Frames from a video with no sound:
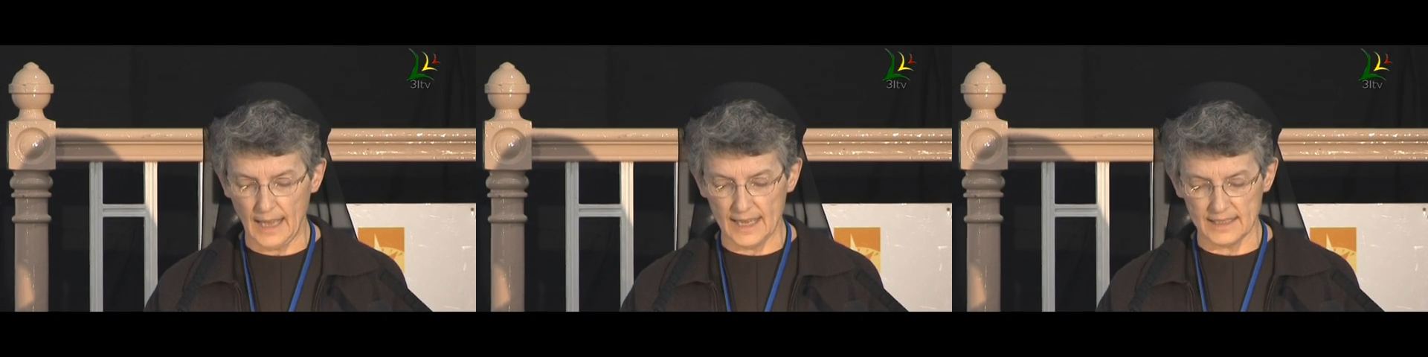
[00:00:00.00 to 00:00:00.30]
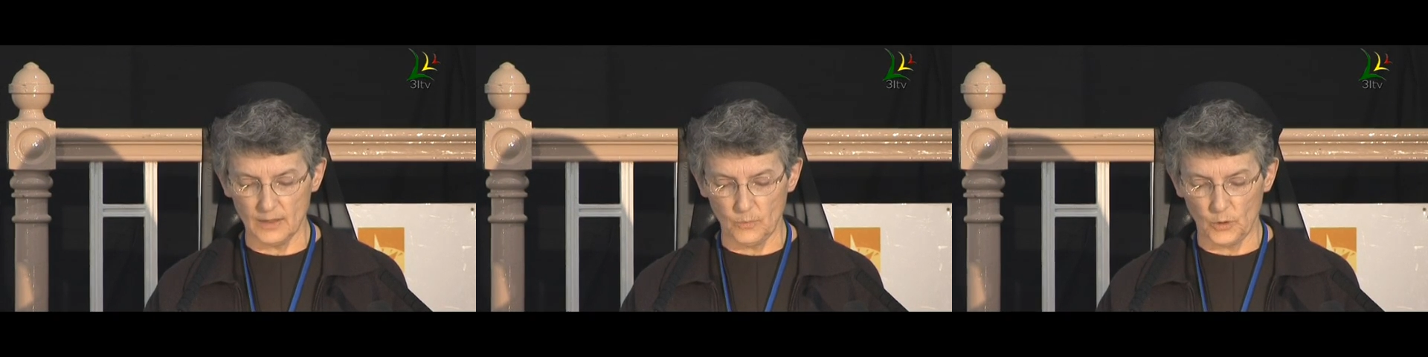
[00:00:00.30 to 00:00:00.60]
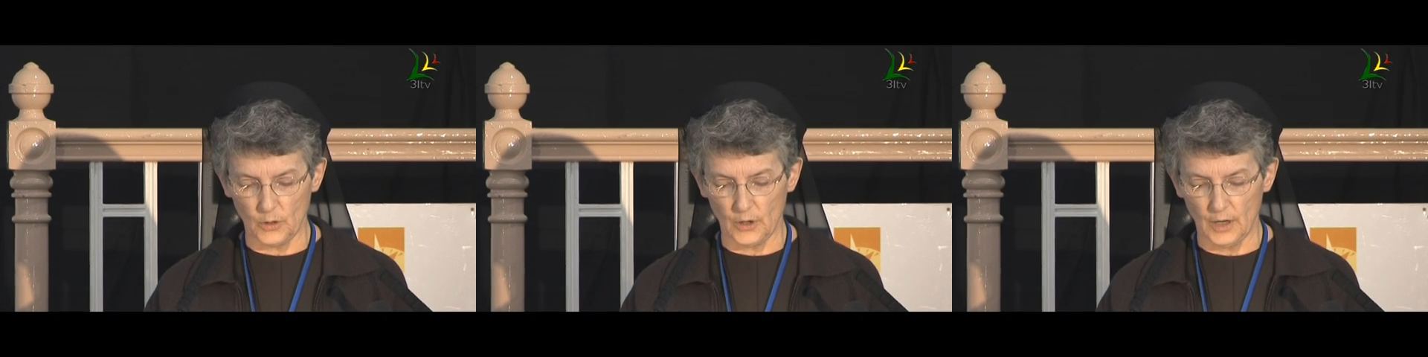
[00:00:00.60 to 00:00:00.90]
as it
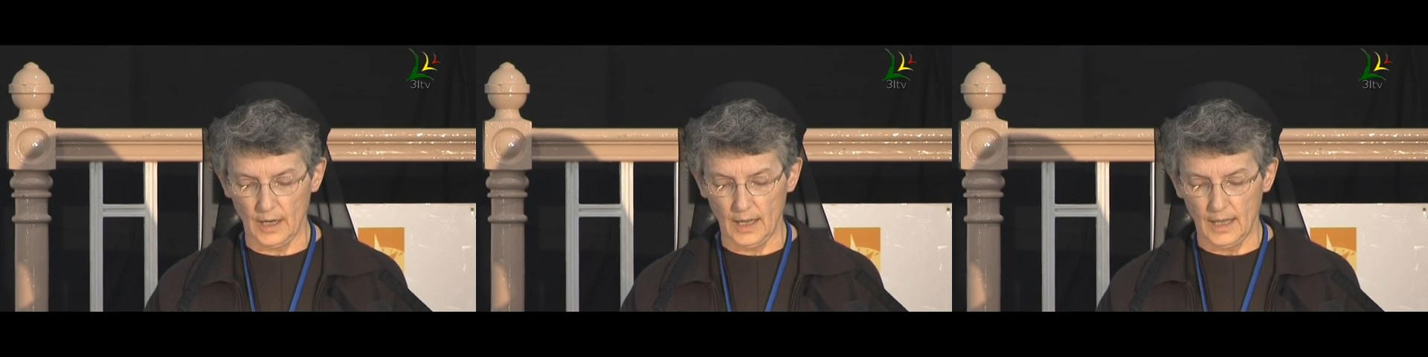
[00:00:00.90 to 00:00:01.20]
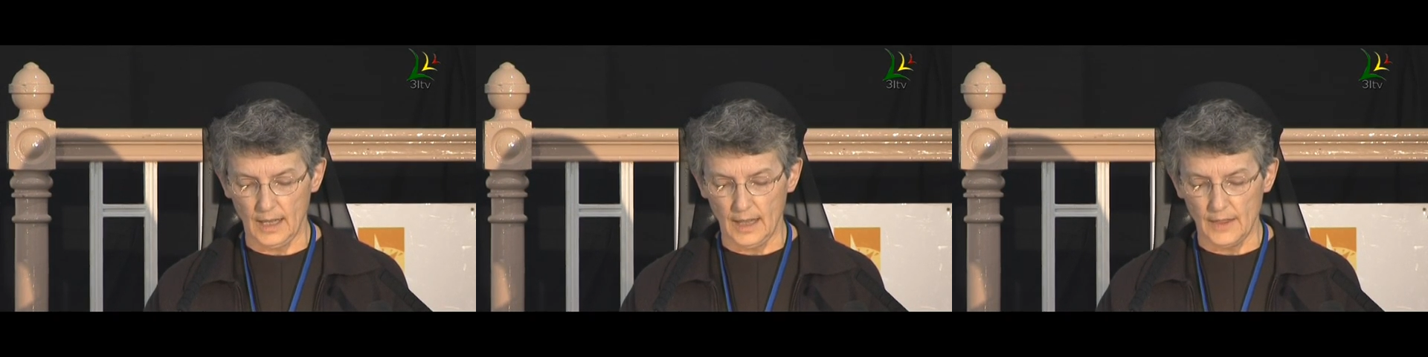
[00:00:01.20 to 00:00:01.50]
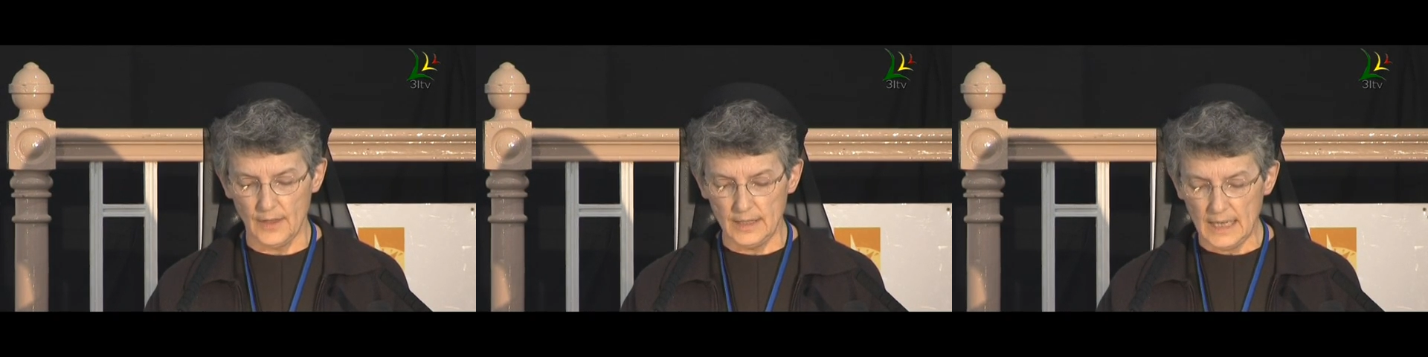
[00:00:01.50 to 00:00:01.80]
were,
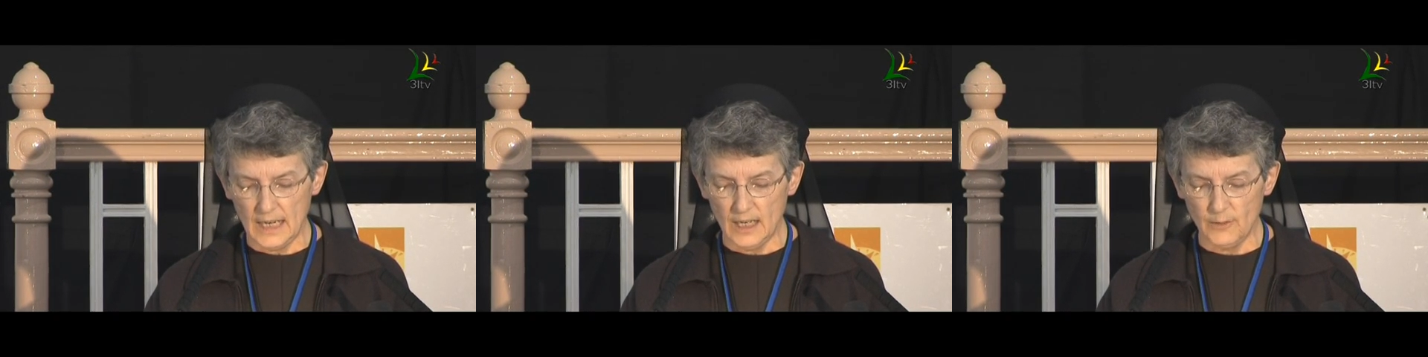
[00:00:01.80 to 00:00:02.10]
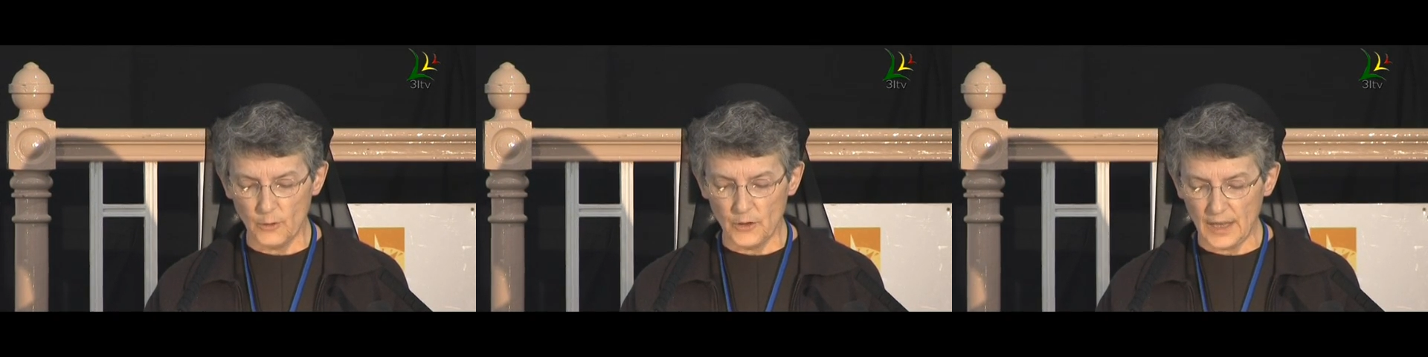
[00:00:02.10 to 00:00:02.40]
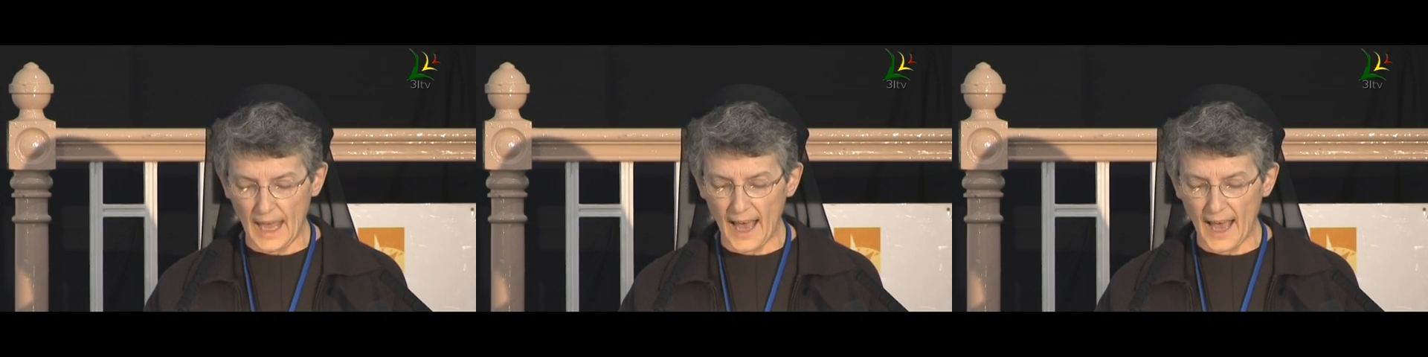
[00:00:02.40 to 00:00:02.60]
the need for the